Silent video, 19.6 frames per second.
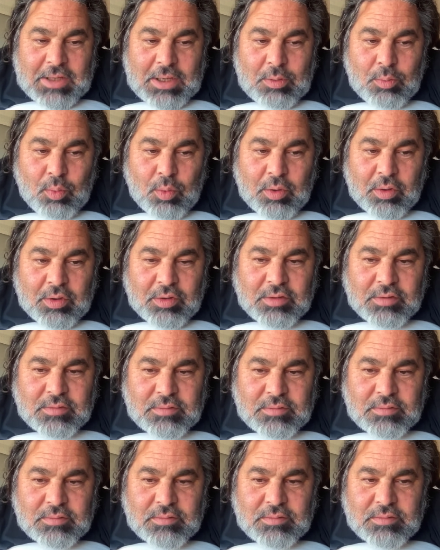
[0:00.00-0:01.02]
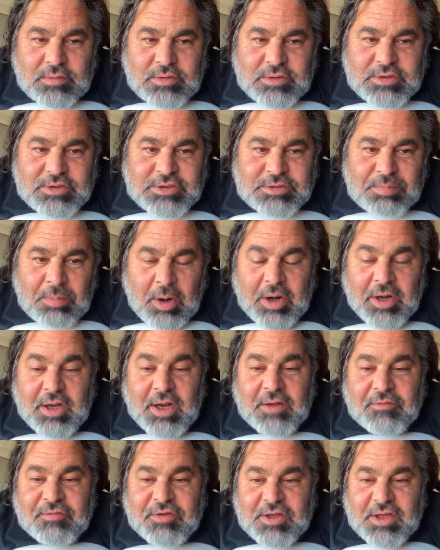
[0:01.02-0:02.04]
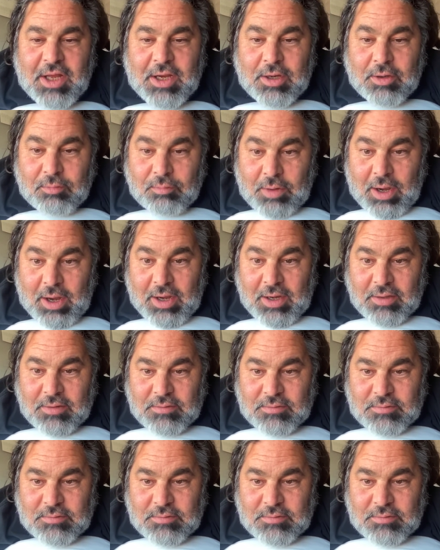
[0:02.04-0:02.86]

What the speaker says: they weren't smart enough to get it right.